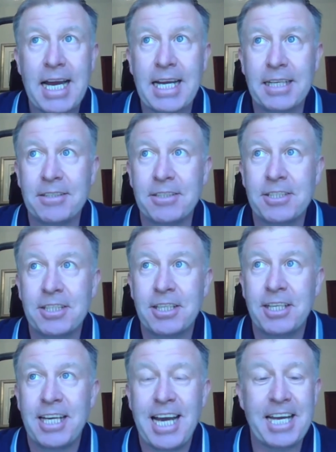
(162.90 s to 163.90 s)
And
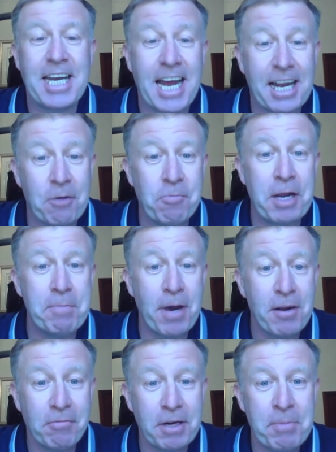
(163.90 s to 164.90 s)
we
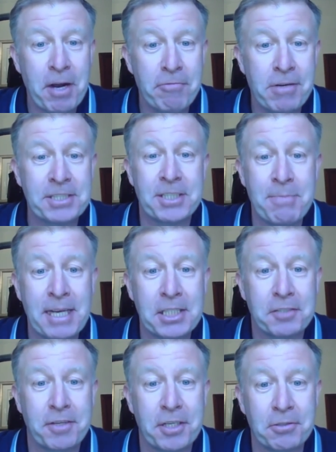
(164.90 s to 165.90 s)
both went to
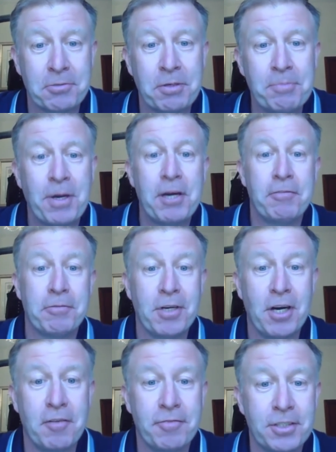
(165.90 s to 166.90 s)
Mansfield. We both
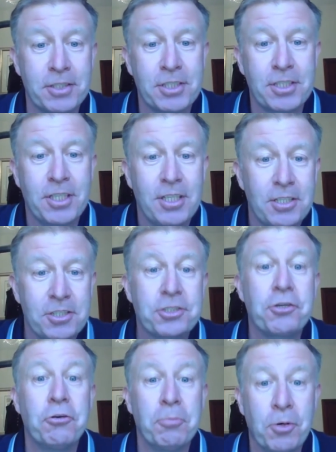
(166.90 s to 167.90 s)
were offered
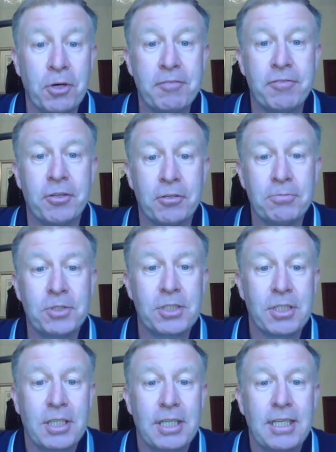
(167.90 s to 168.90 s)
schoolboy
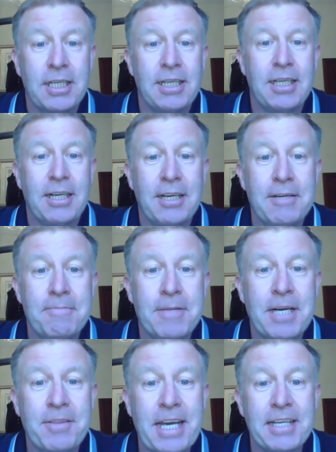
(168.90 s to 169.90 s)
forms.
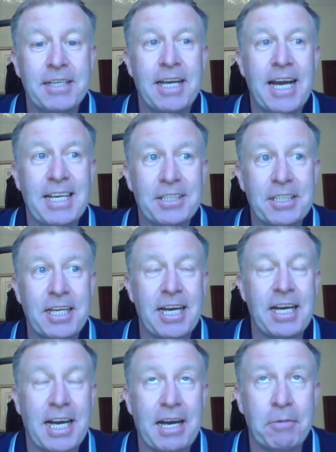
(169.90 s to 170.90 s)
And then as
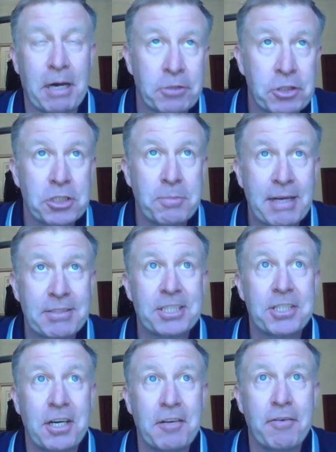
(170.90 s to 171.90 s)
I was just about
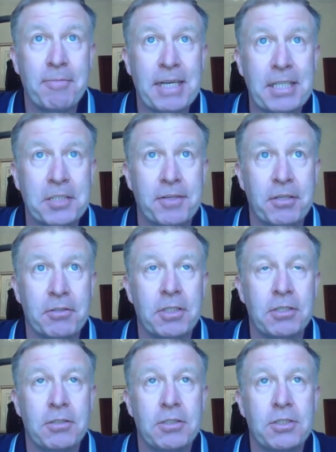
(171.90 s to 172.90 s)
to sign for Mansfield,
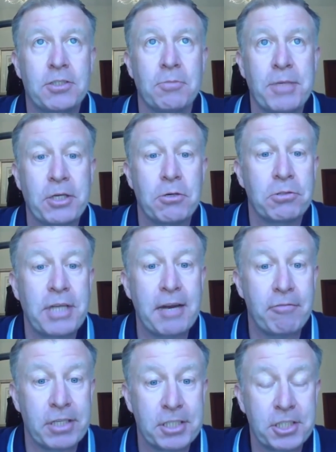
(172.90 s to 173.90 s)
and somebody called
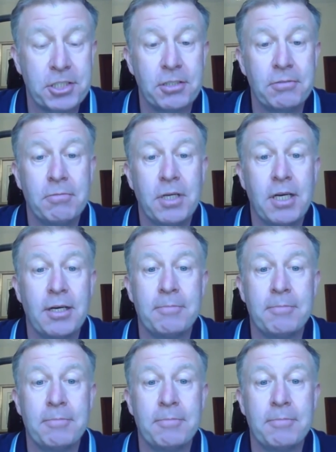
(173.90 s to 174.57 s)
Dave Richardson